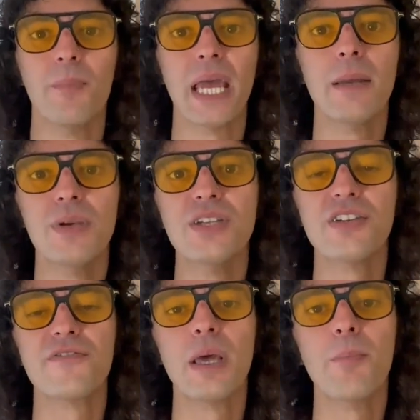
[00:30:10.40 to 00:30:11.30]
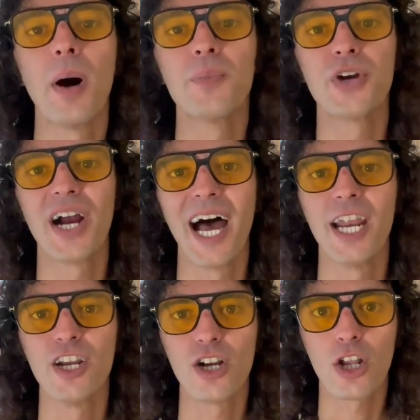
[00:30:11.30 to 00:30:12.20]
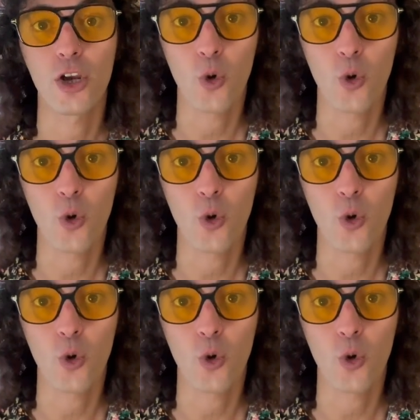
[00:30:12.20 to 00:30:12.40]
babies, if they bump their head and you're like,